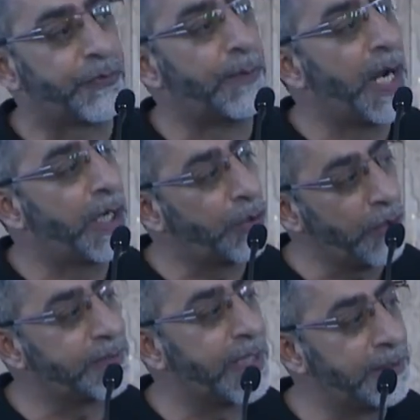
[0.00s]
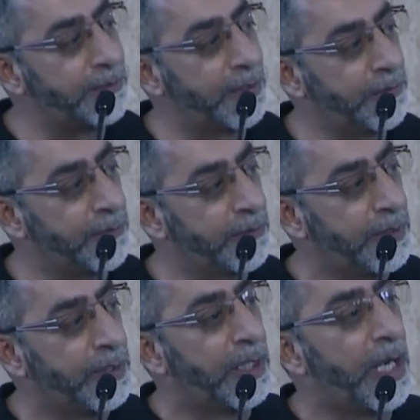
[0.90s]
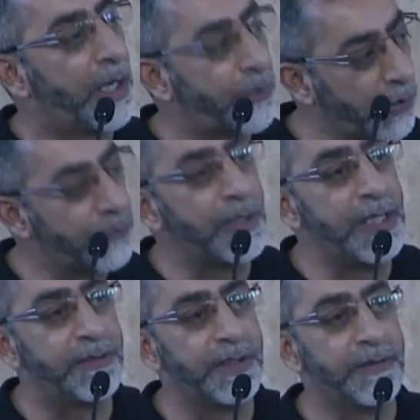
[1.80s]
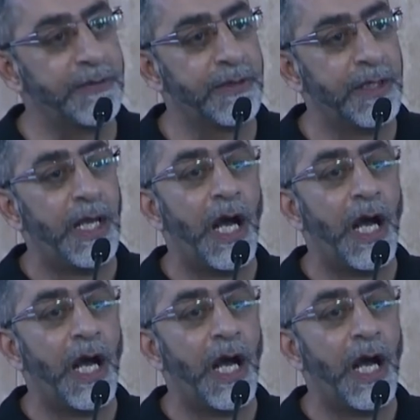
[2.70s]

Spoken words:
from across cultures, across religions,